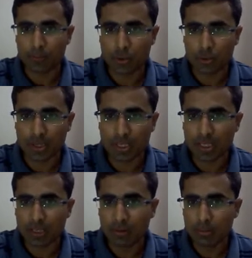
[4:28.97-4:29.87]
So
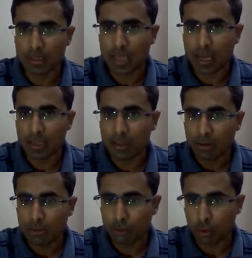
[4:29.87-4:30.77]
resultant will be there in
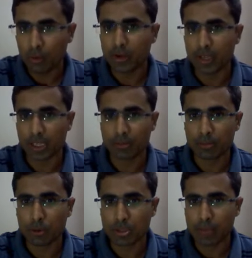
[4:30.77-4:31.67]
forward direction
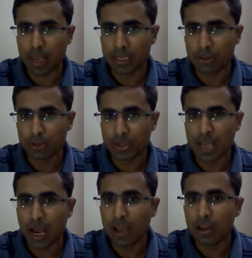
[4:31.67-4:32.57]
because magnitude is
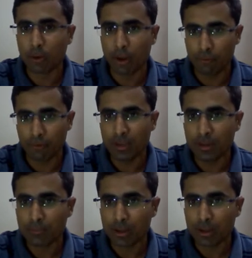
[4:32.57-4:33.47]
higher for F1
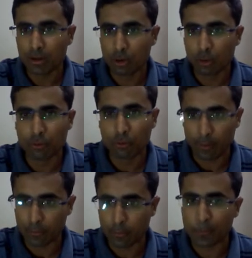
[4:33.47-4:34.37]
and lower for
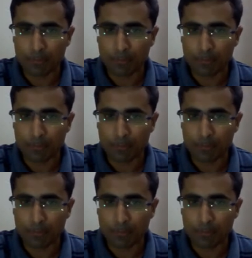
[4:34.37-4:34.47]
F2.